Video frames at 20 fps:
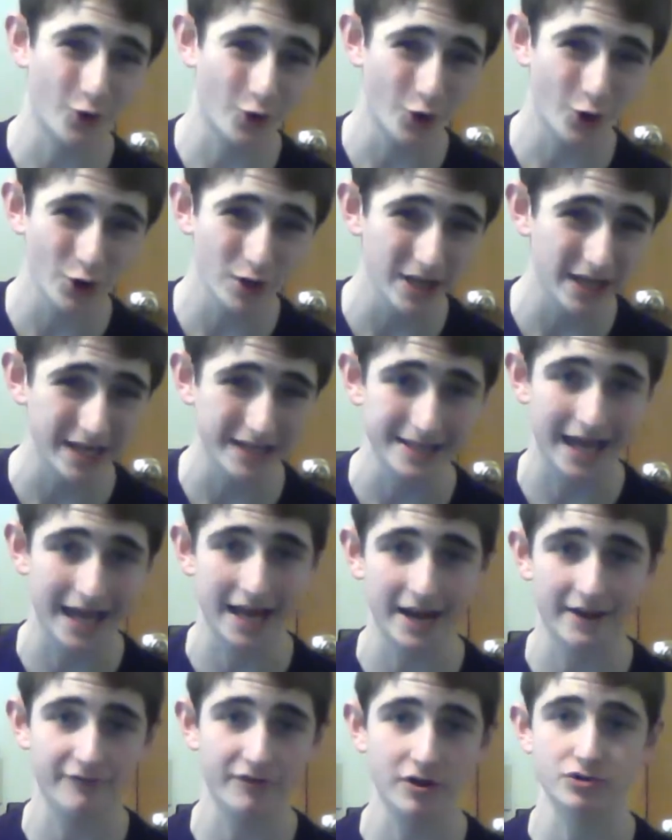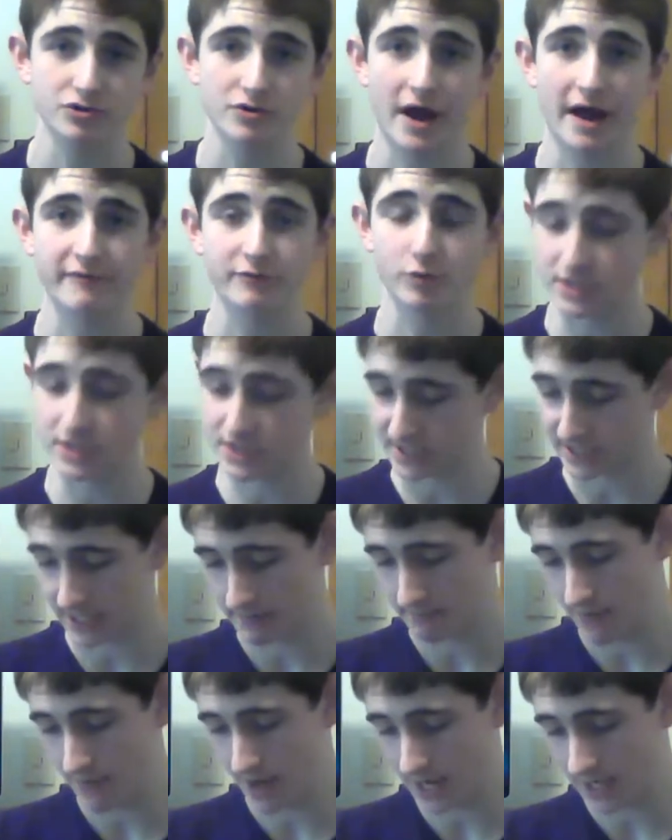early in the NFL draft, which is
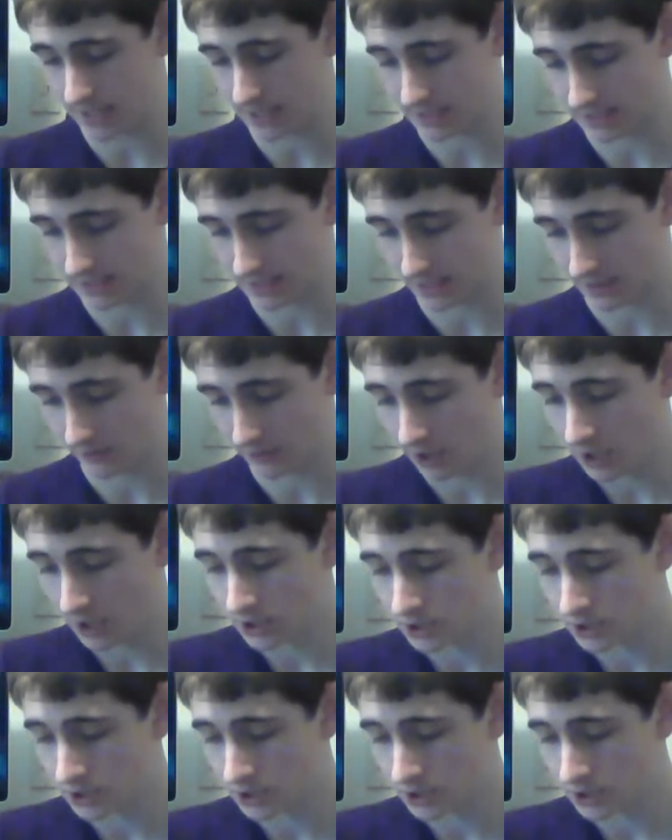in May this year.